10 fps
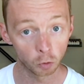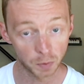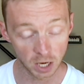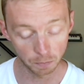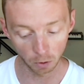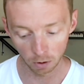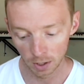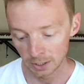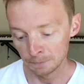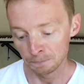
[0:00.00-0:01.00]
people
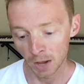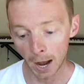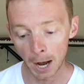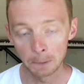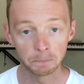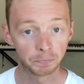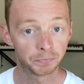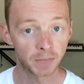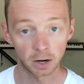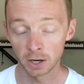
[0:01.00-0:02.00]

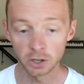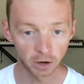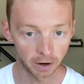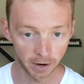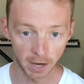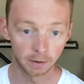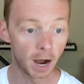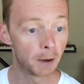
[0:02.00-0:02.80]
that are in your area.